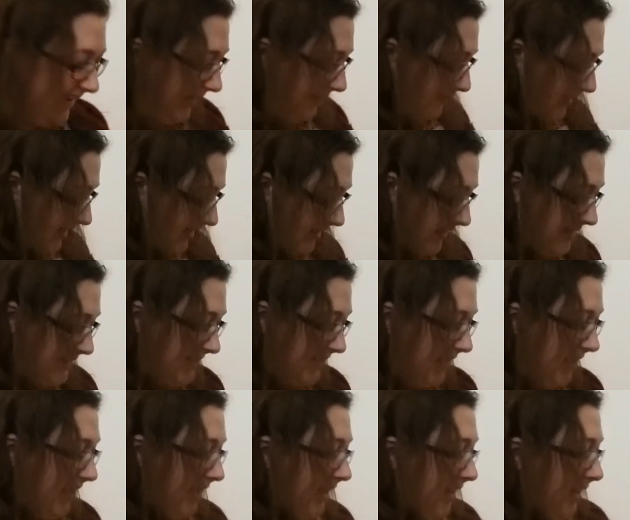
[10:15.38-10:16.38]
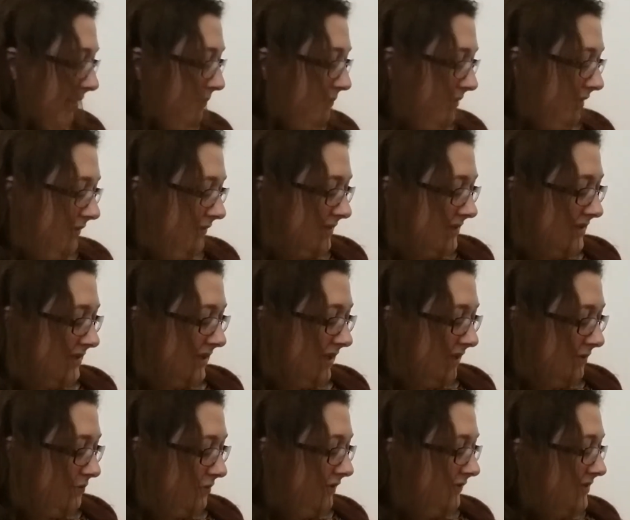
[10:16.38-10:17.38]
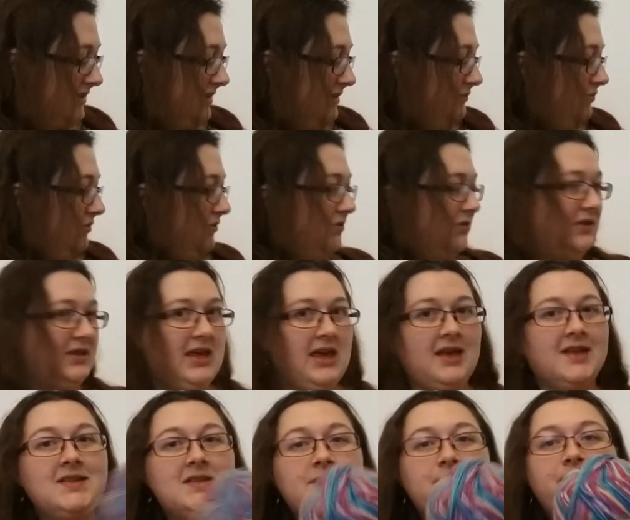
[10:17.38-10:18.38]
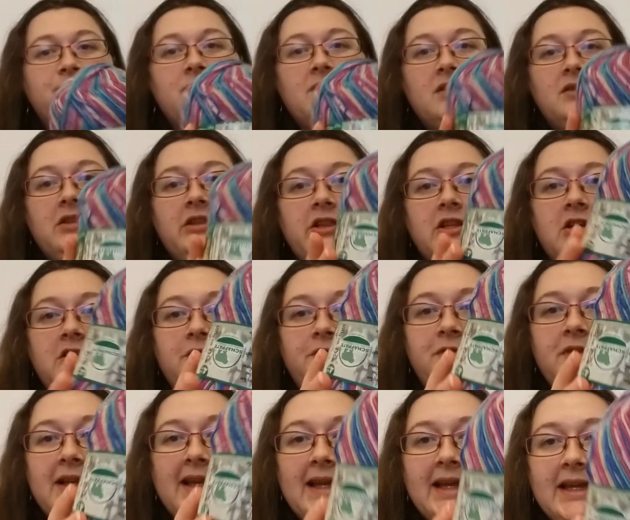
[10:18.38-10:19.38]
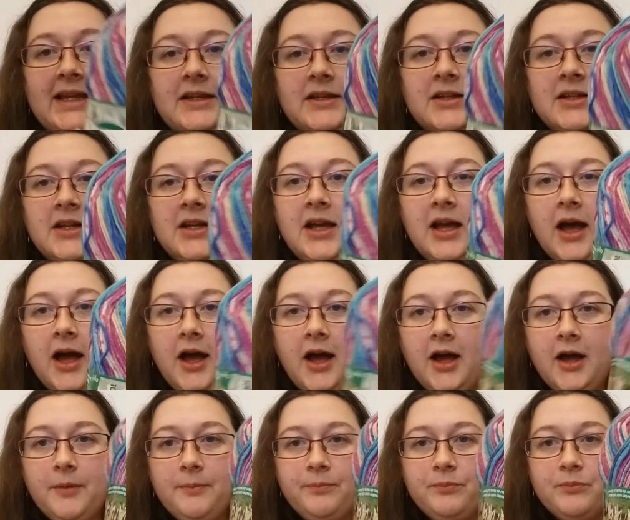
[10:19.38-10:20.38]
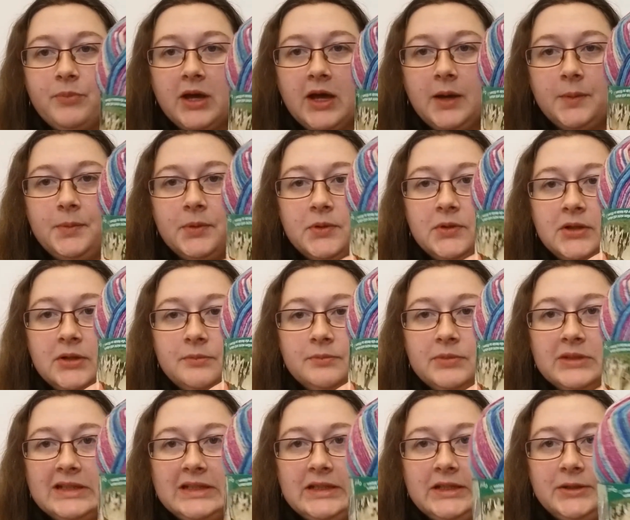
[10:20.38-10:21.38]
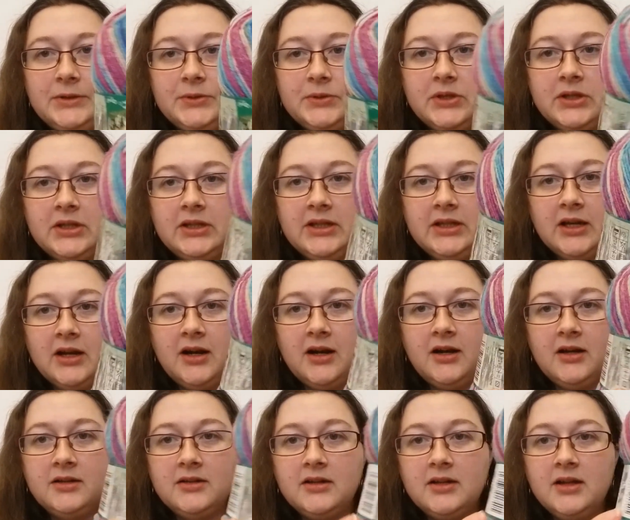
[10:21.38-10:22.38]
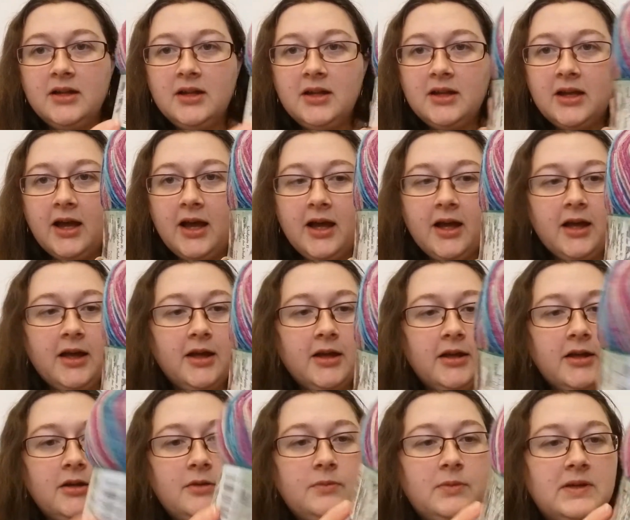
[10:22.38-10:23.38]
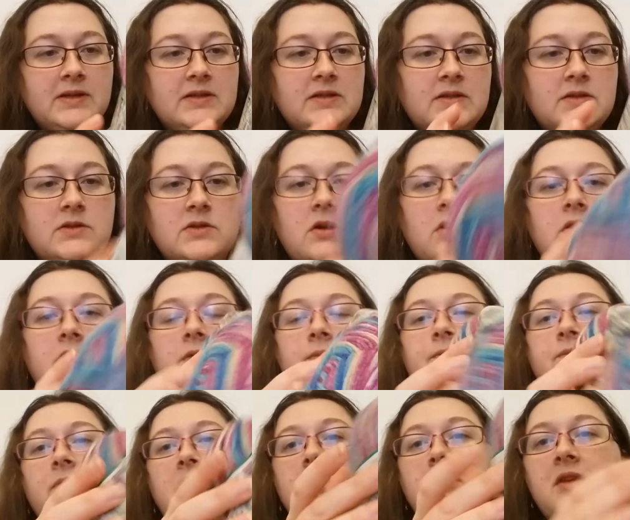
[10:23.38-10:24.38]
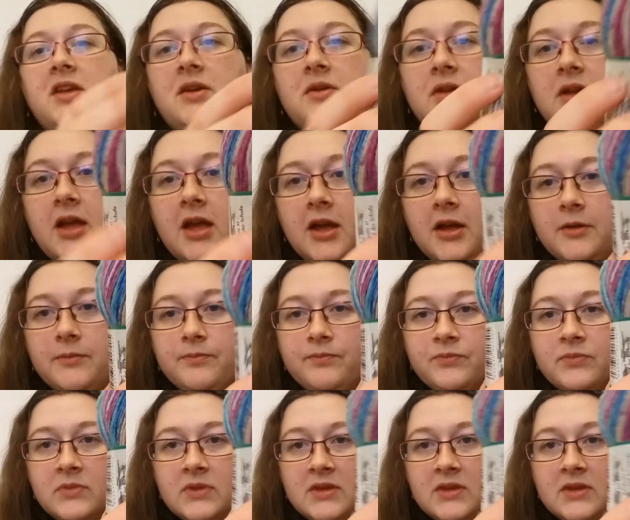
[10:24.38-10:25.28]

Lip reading: because I previously bought this lovely purple and blue yarn. Where's the sock? No.